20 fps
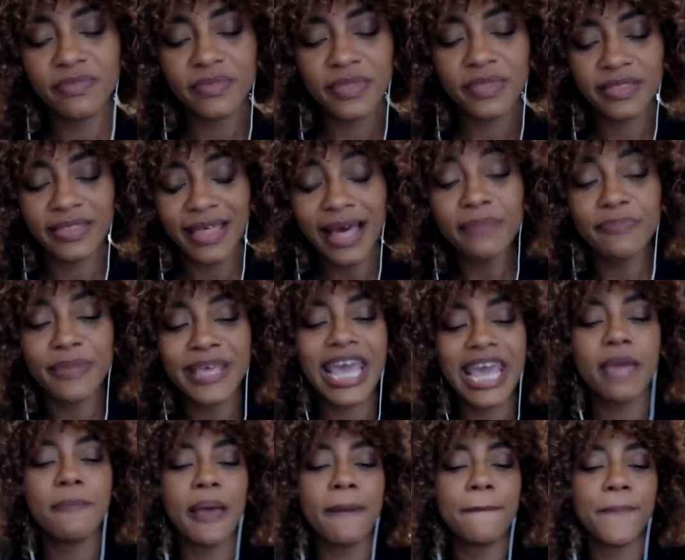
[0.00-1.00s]
that
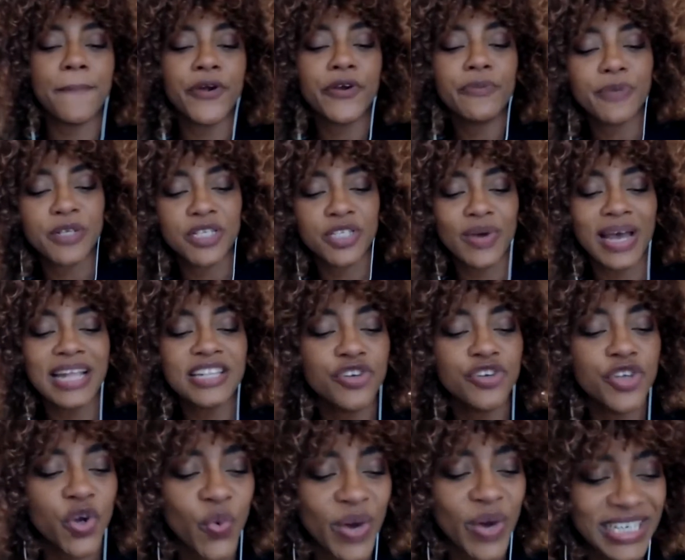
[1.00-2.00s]
became my purpose. So answering
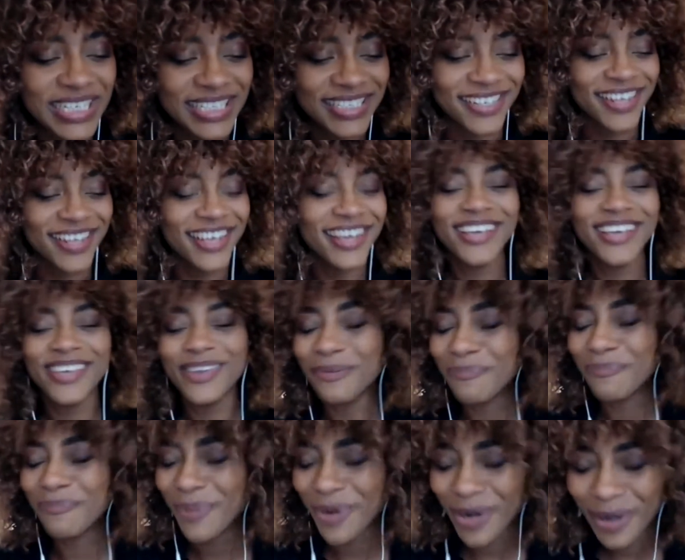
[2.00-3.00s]
your question, your
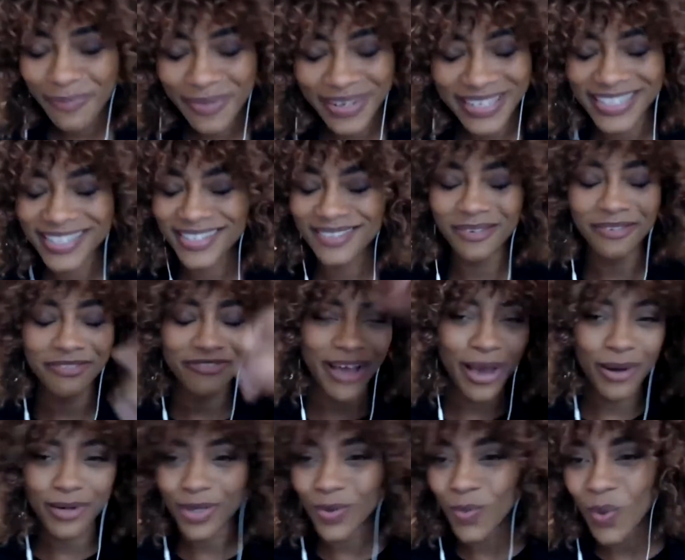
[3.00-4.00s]
purpose is not
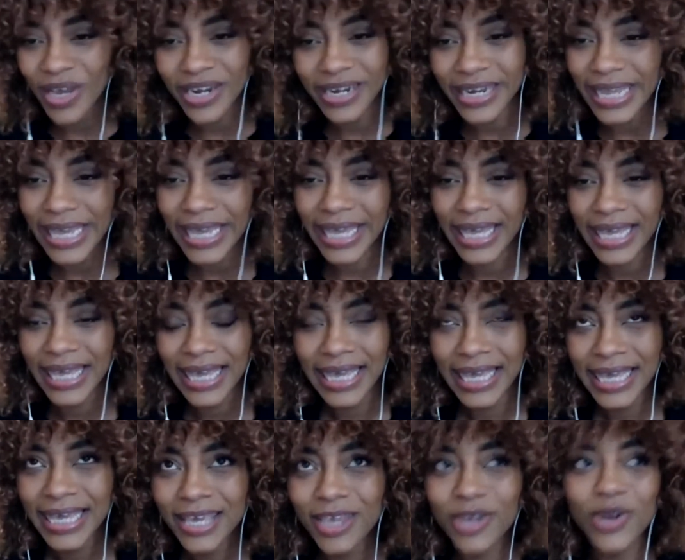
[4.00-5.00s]
found in one day.
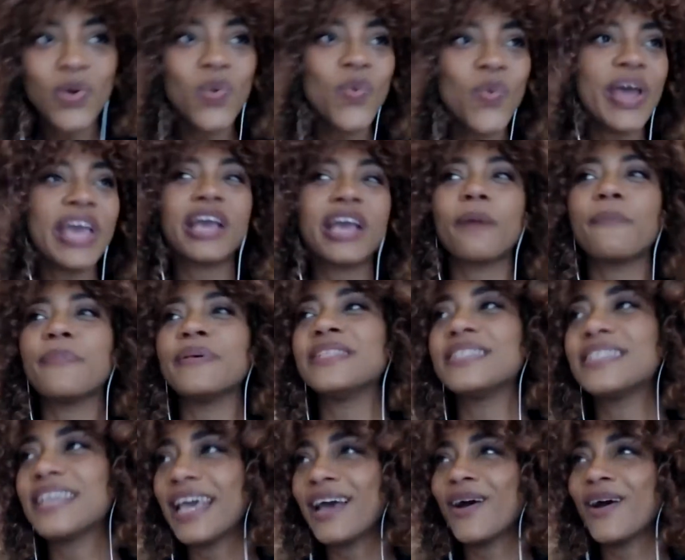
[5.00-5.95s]
You don't wake up and say,